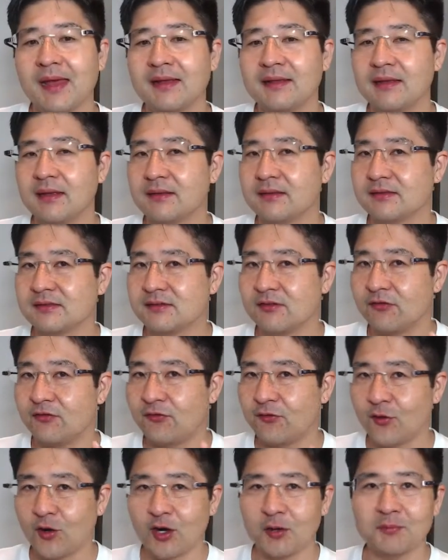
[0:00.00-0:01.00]
that is the
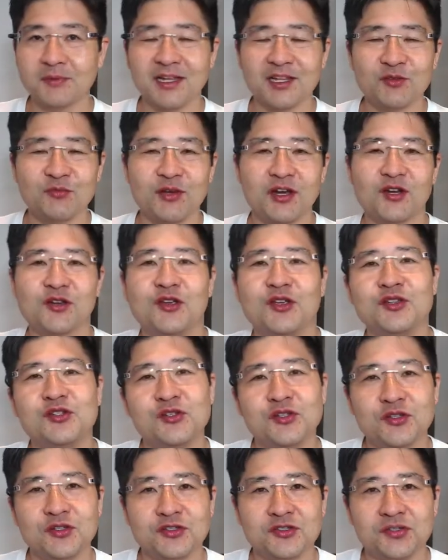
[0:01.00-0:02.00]
form that we are going
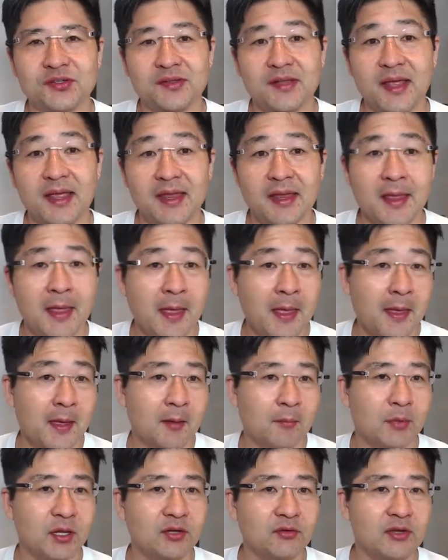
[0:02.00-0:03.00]
to use today,
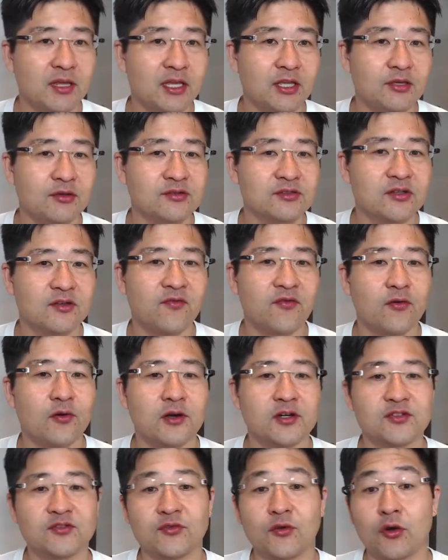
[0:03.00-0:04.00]
but you can use of
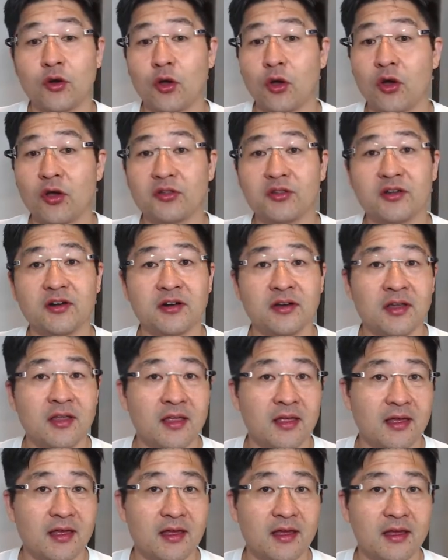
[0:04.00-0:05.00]
course for other
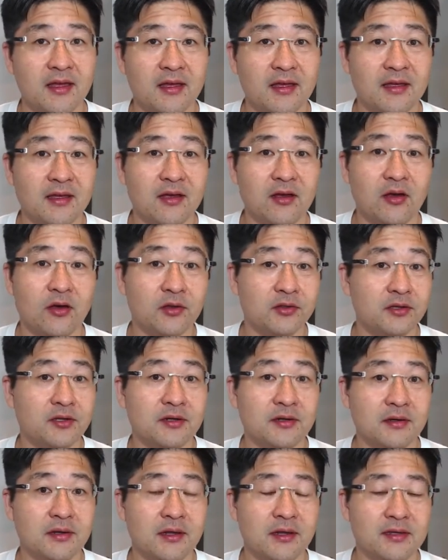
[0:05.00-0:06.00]

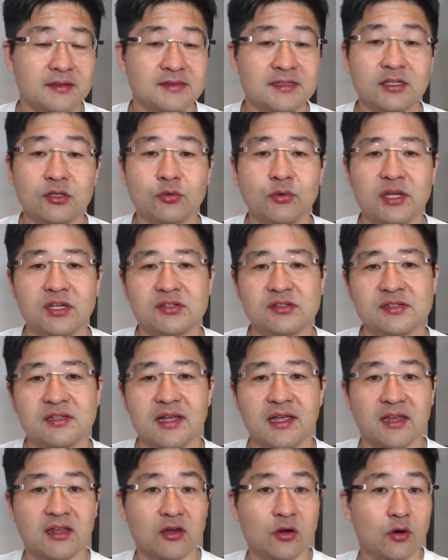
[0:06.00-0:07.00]
situations
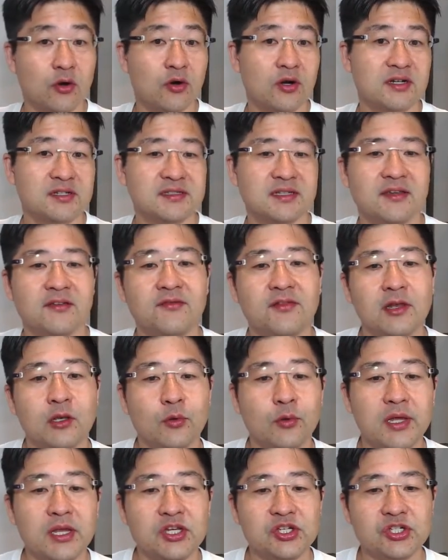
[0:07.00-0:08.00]
like course
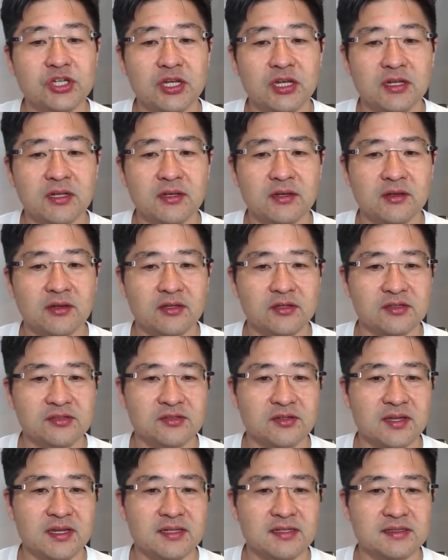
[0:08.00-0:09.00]
evaluation. As
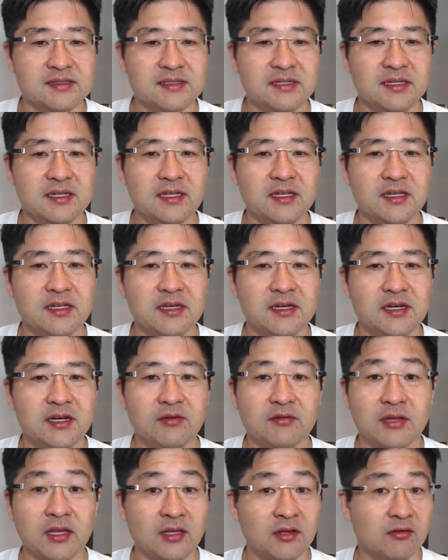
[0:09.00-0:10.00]
you can see here,
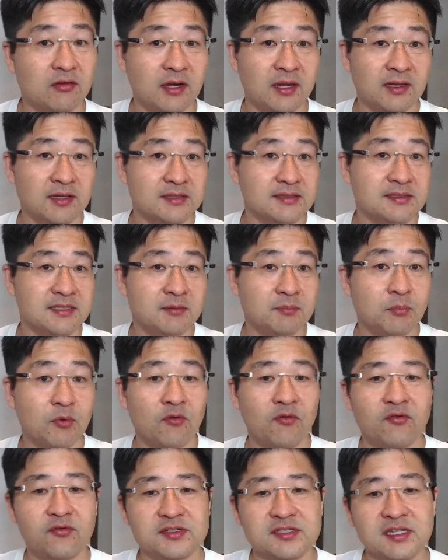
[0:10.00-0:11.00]
you can create a simple
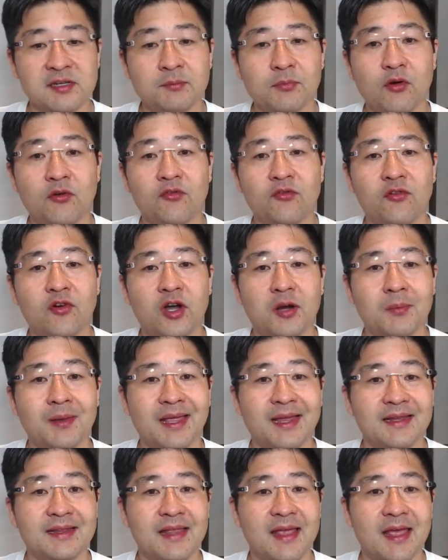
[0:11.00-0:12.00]
form
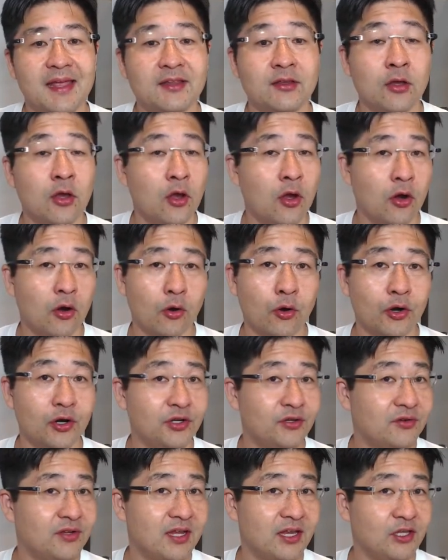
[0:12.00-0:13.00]
like that, or
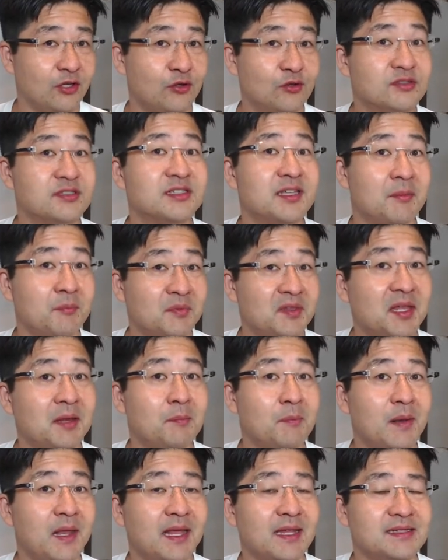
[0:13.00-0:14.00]
you can use some
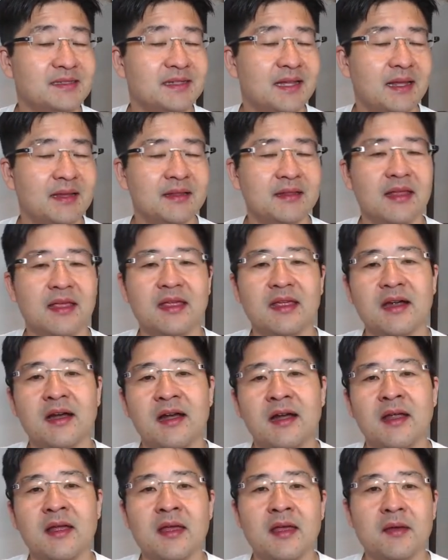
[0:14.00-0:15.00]
templates that they
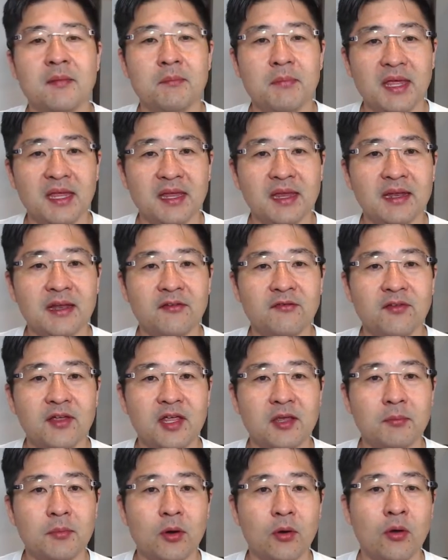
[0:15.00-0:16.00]
are making
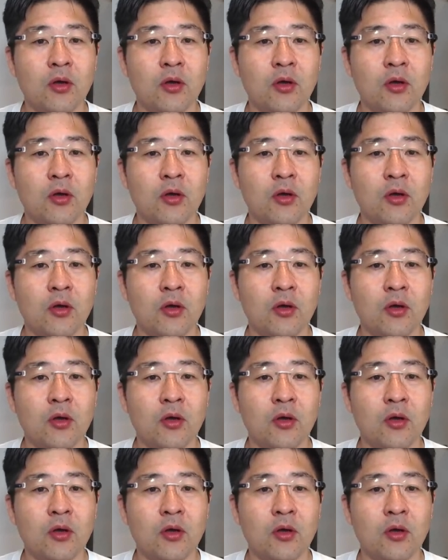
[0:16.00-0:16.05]
available,